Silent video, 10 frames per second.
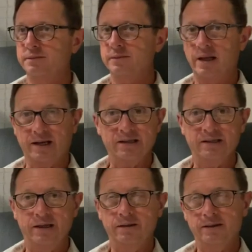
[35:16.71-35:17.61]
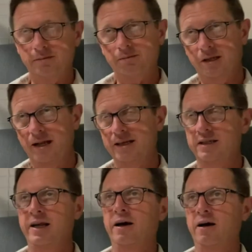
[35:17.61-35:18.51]
Like I said, today's a
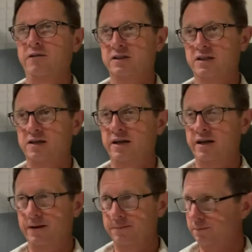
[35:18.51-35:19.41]
day off, it's a Sunday.